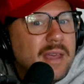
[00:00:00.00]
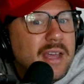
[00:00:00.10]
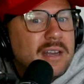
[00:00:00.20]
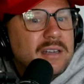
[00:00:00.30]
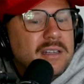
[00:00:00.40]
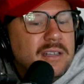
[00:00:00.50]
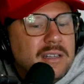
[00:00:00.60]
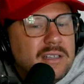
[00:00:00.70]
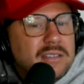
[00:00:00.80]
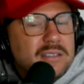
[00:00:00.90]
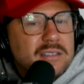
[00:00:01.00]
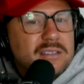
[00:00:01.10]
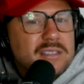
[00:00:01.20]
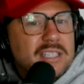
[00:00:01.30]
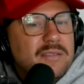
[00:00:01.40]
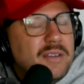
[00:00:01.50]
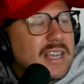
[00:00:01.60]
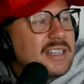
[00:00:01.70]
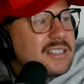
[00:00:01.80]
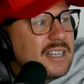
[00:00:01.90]
that T
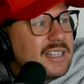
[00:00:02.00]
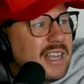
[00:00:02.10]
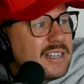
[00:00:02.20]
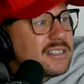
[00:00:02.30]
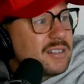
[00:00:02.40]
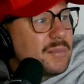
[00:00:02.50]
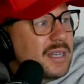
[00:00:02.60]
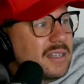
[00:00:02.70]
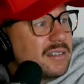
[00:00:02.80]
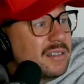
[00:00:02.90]
V had said yes to me.